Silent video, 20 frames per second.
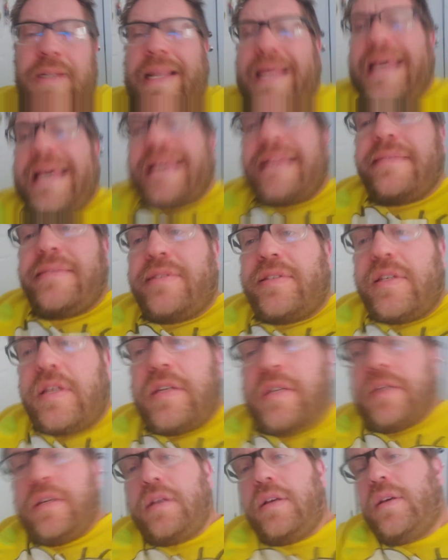lads
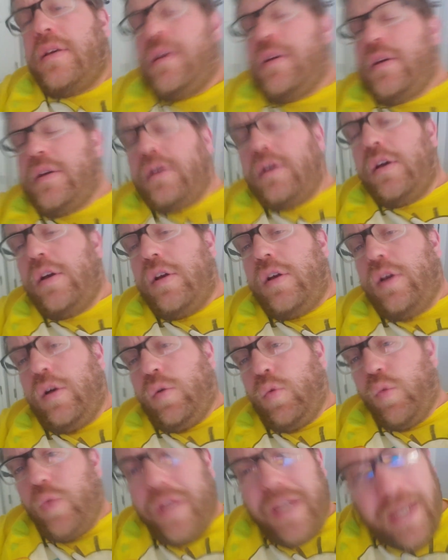
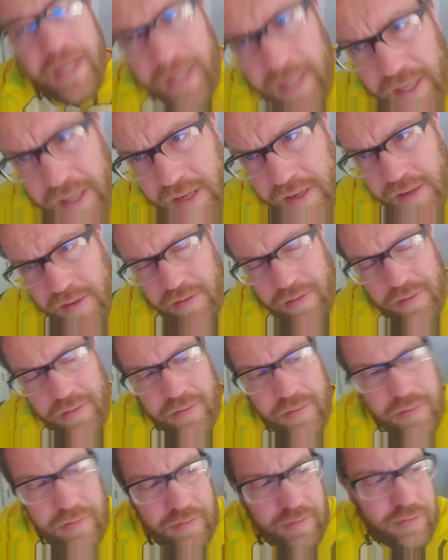weed eating
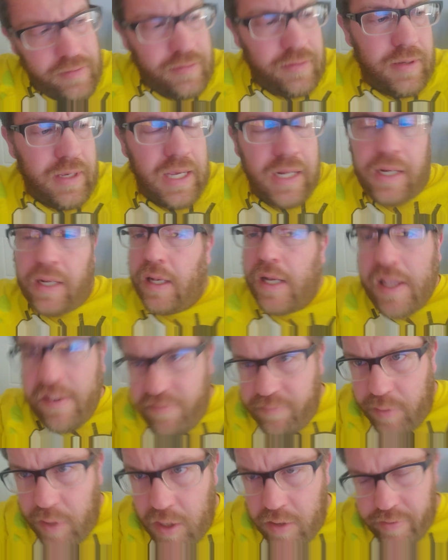and
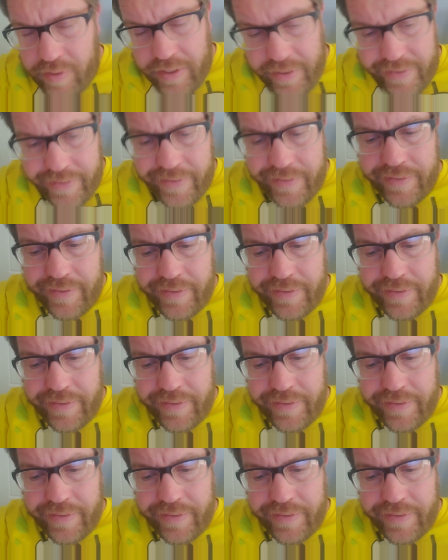leaf blowing,